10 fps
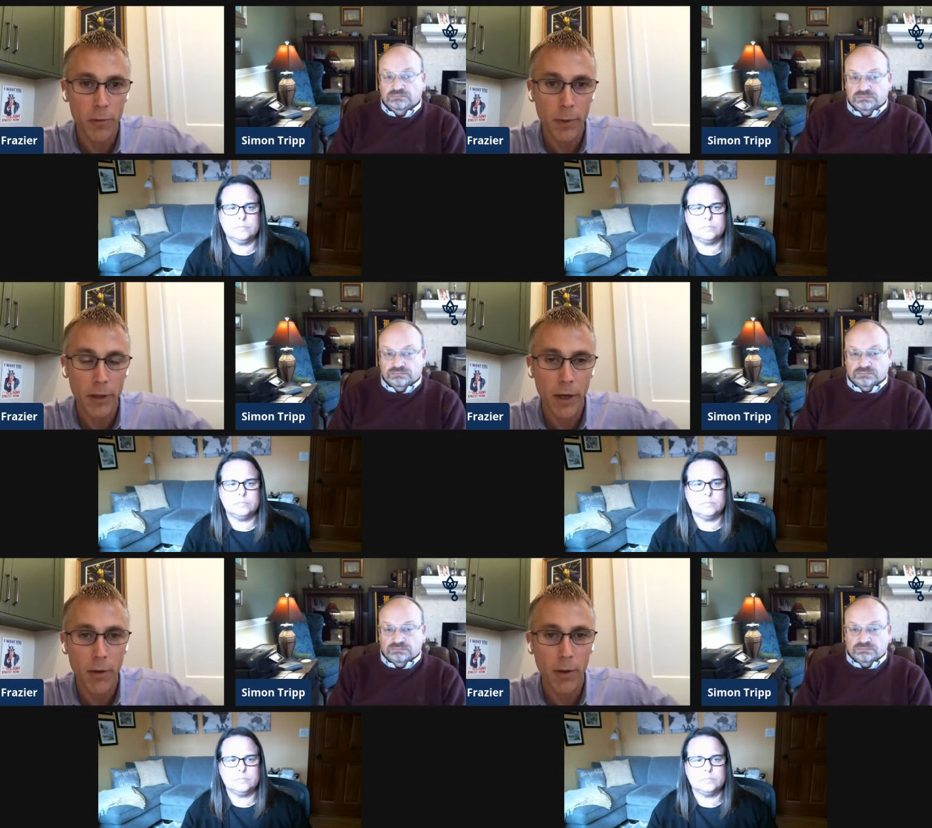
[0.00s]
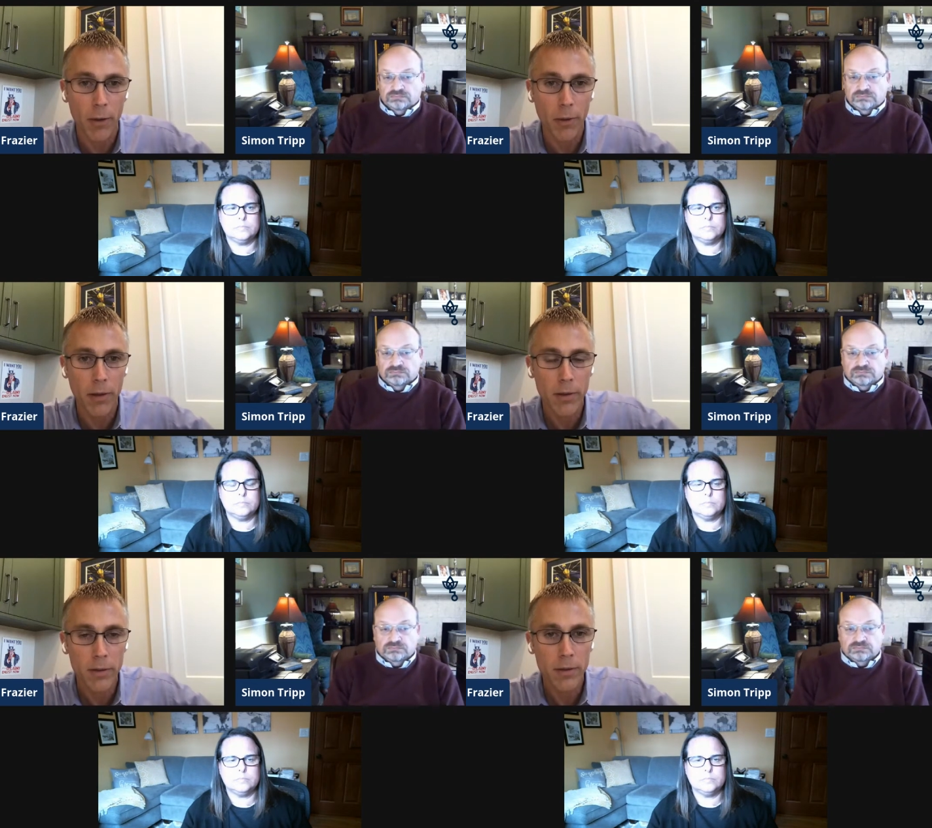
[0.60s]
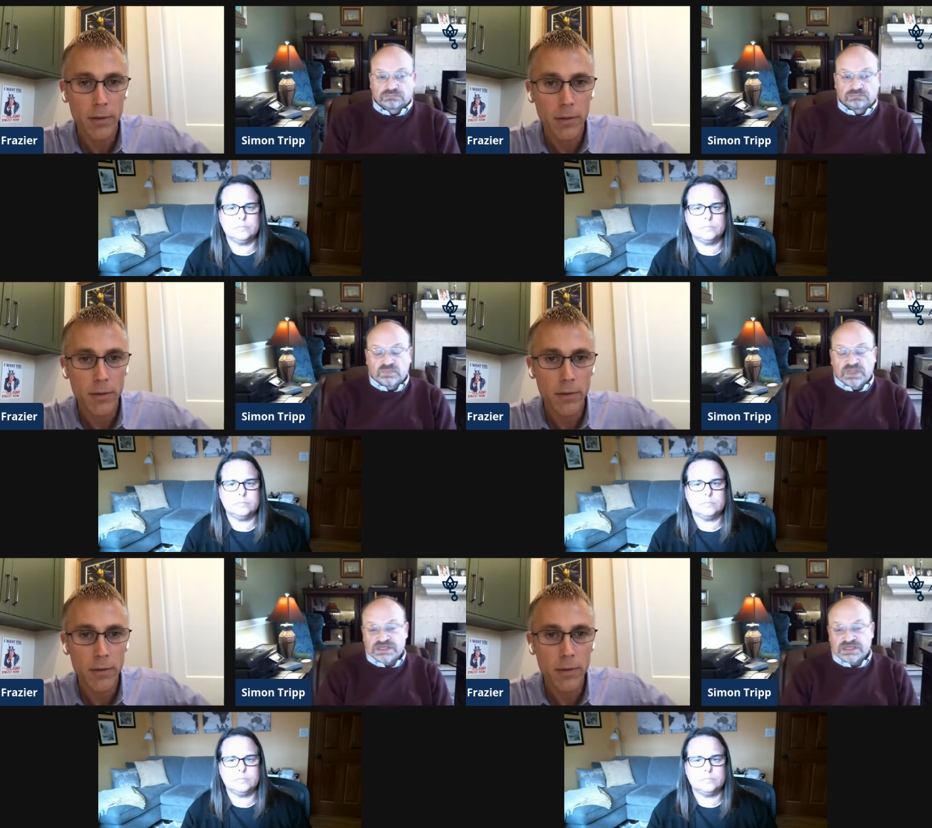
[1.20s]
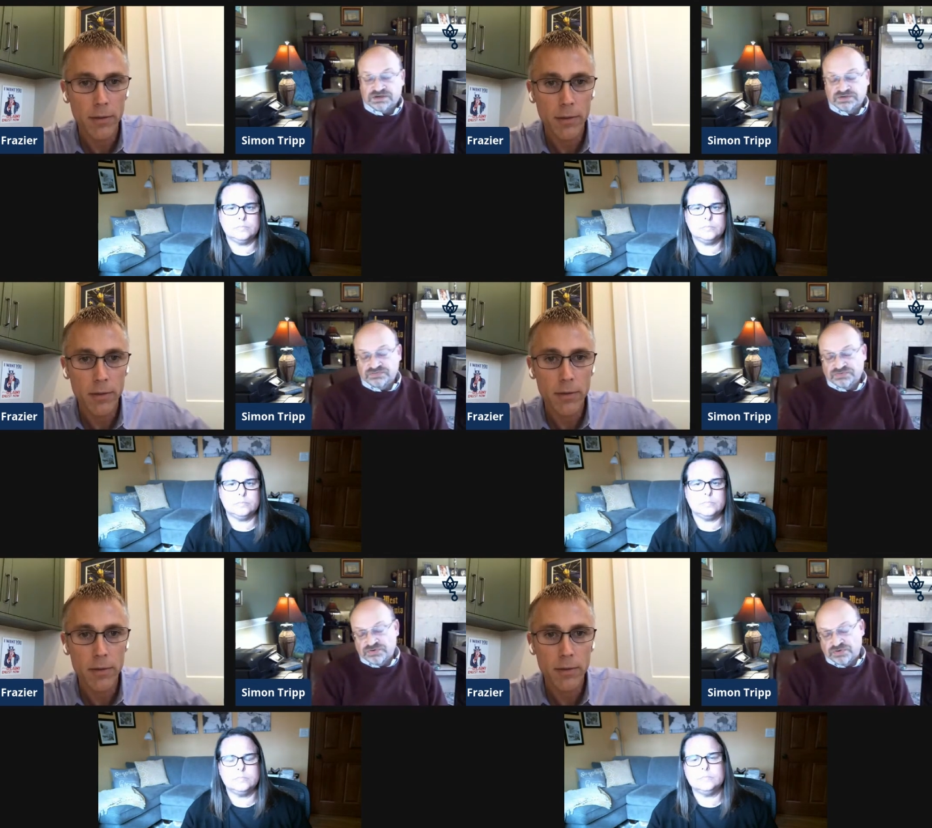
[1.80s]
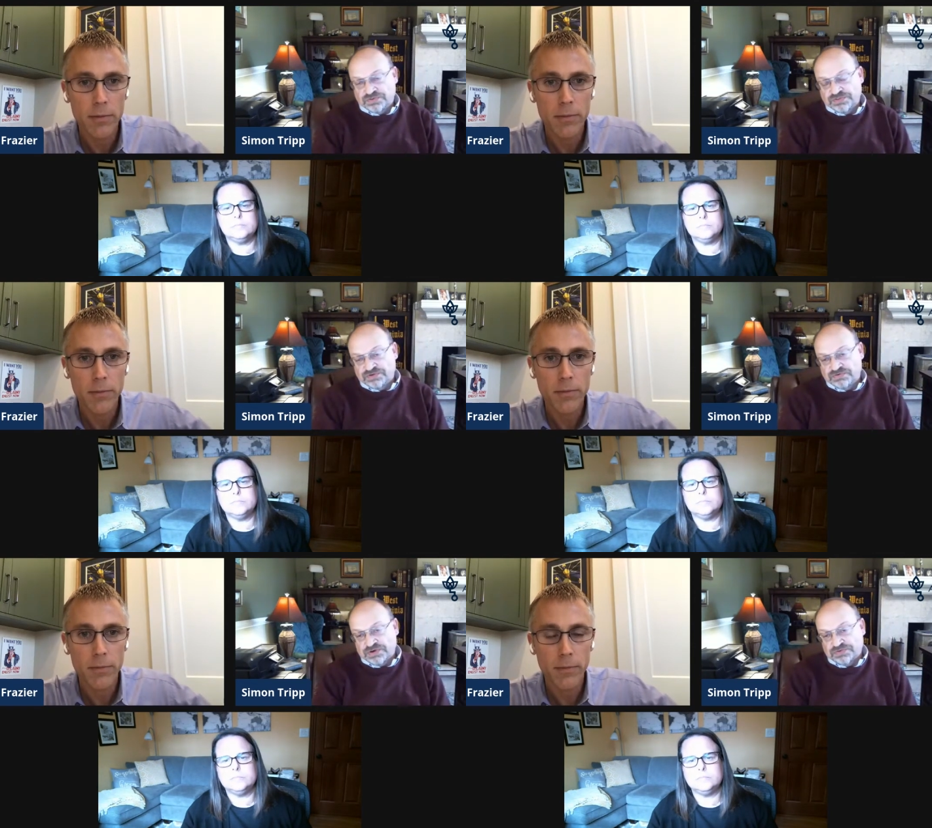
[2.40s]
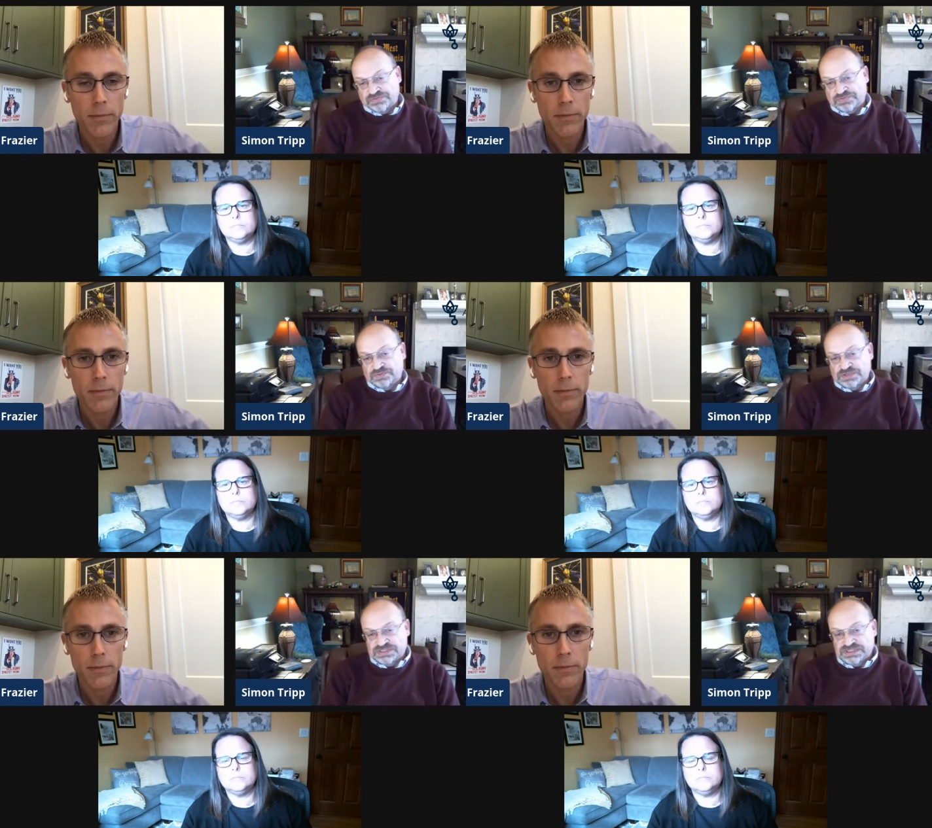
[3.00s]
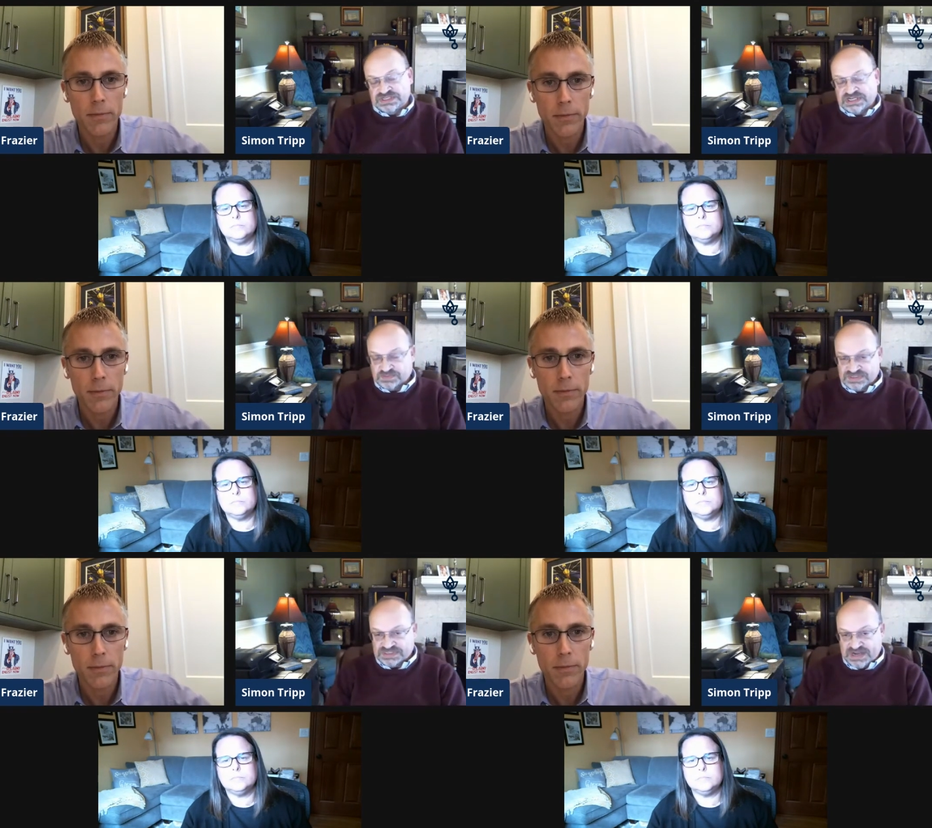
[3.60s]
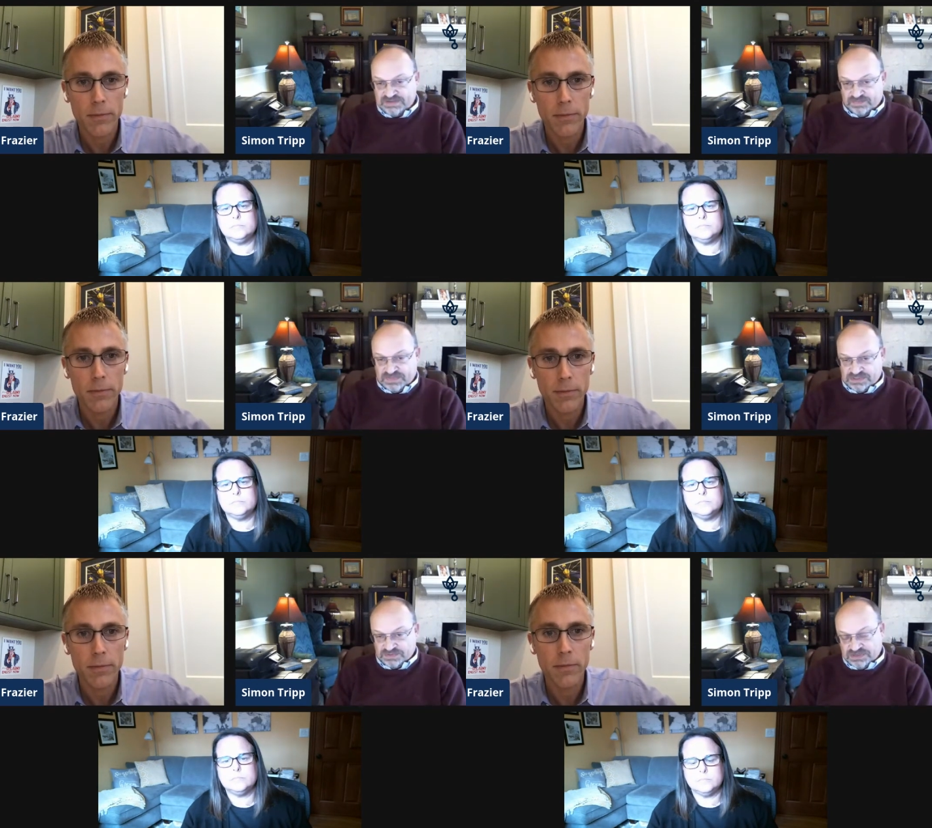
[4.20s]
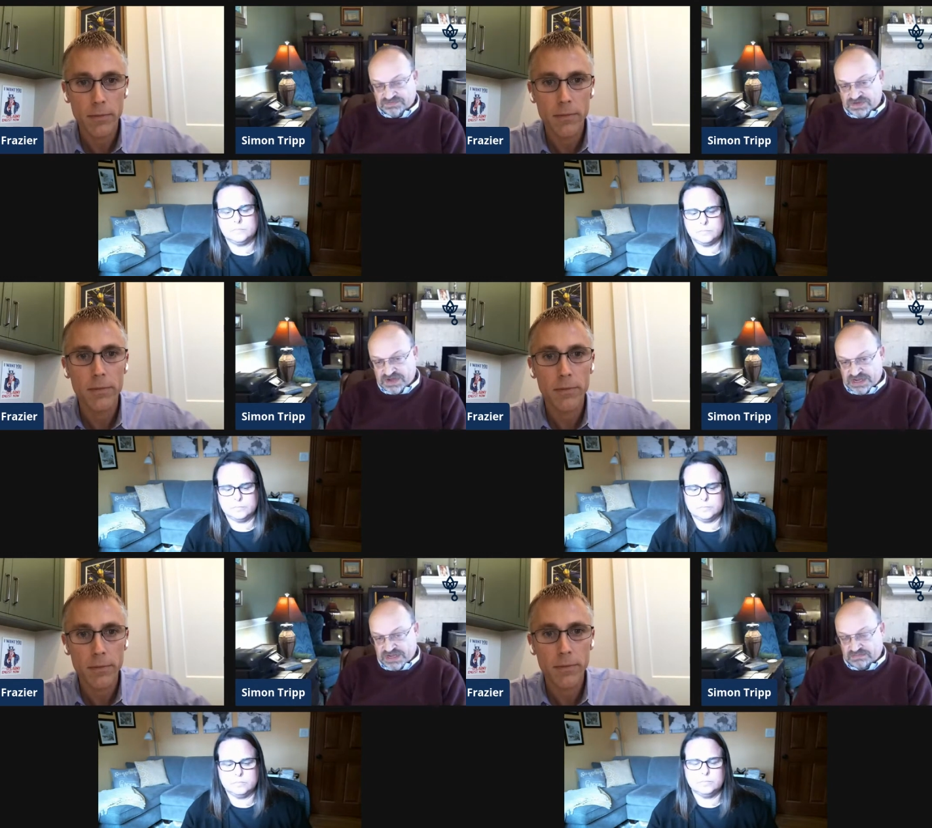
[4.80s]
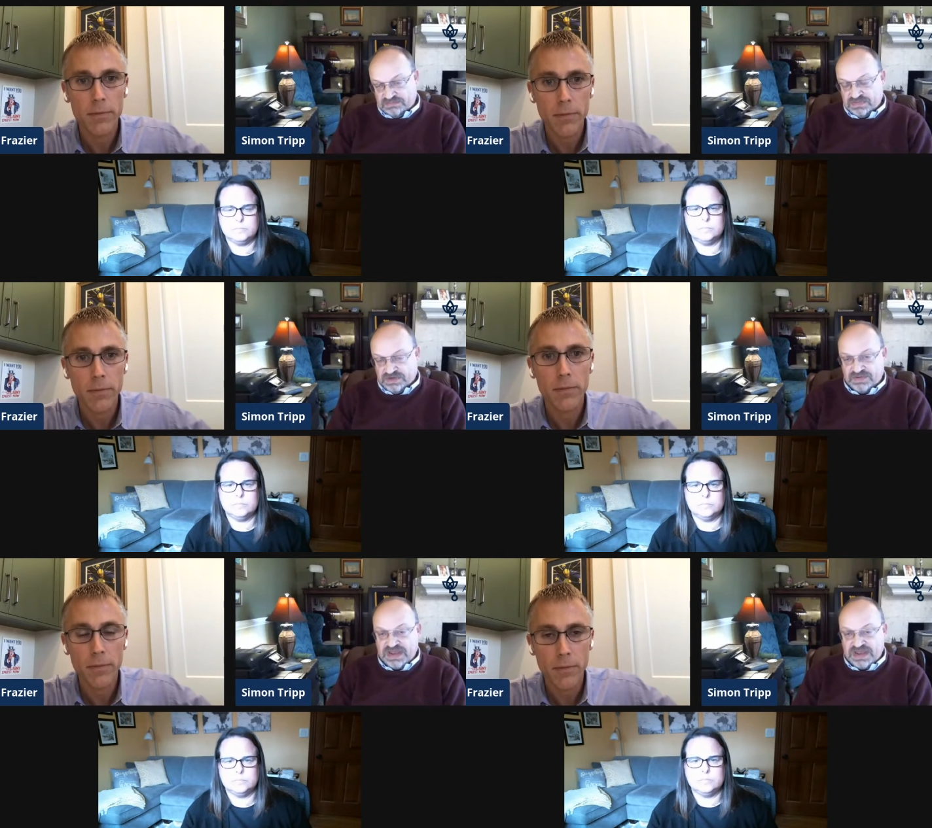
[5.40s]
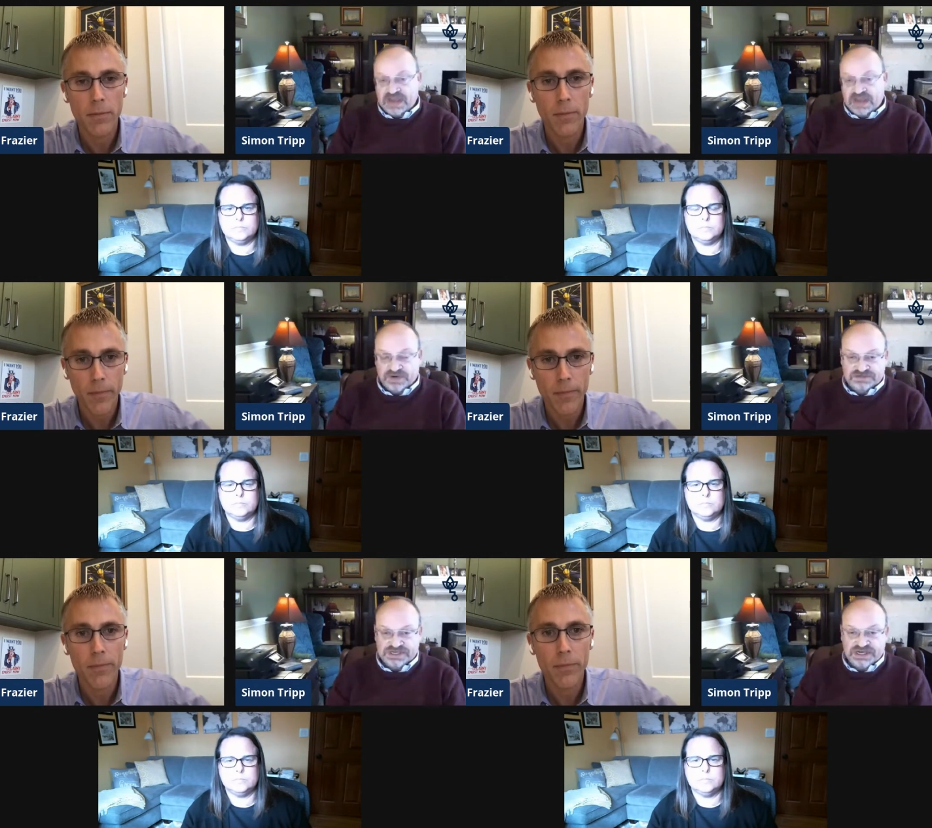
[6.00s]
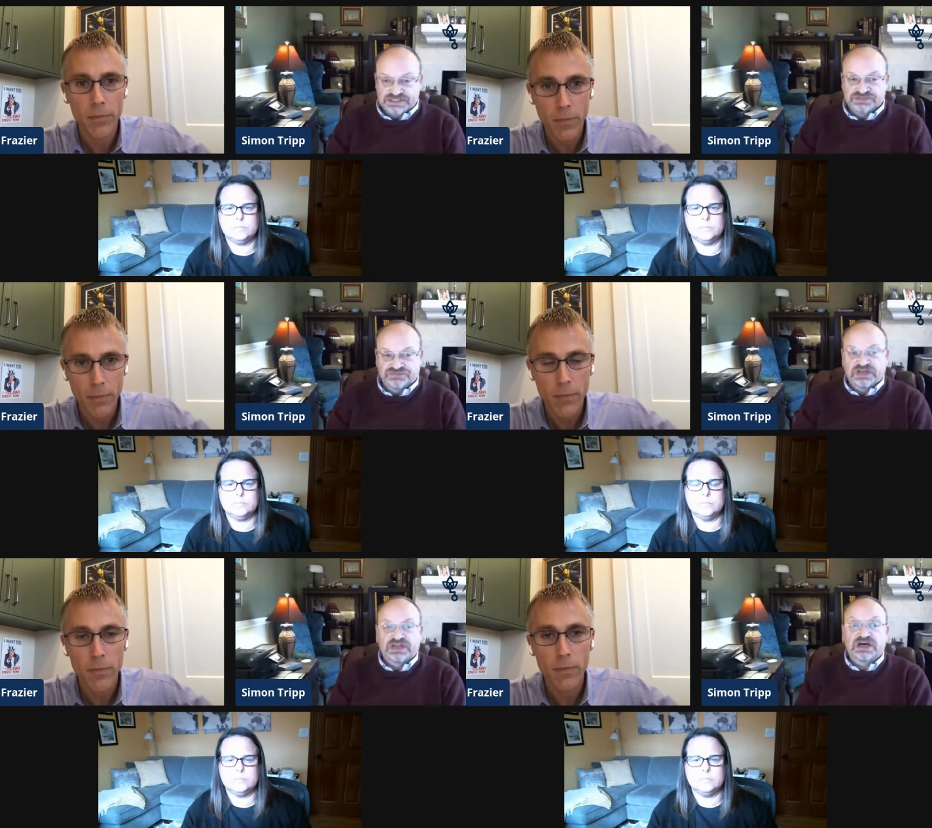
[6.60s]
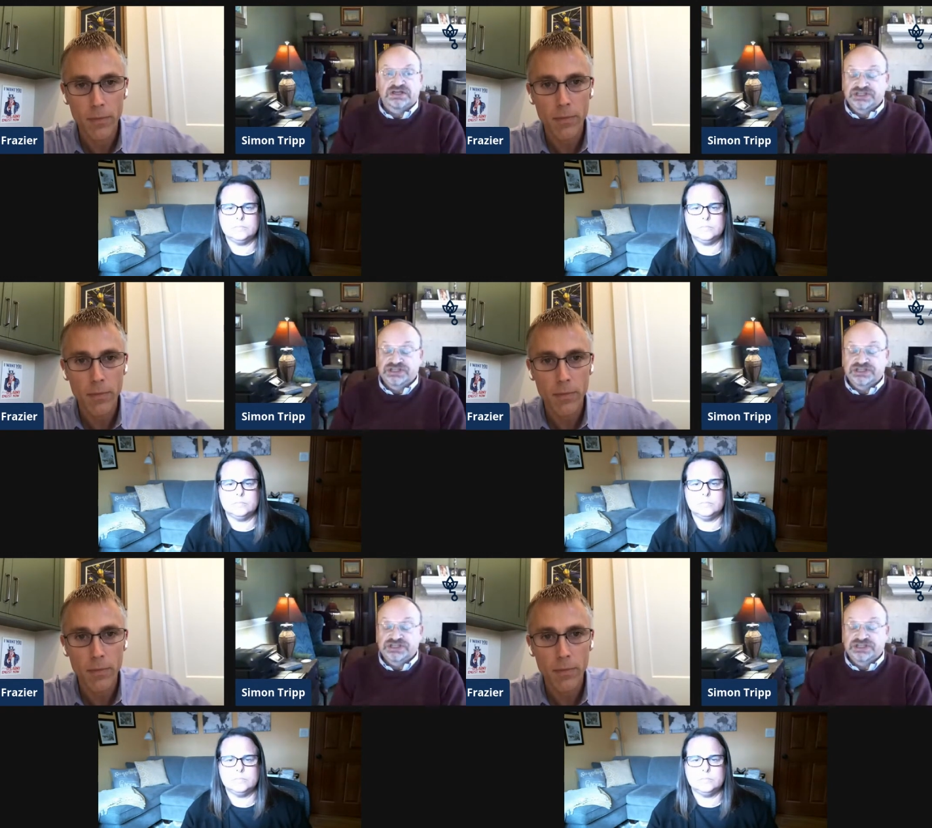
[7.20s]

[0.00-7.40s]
Speaker 1: as we look at growth?
Speaker 2: Yes, overall the growth was 6% as we define, you know, ag biosciences writ large,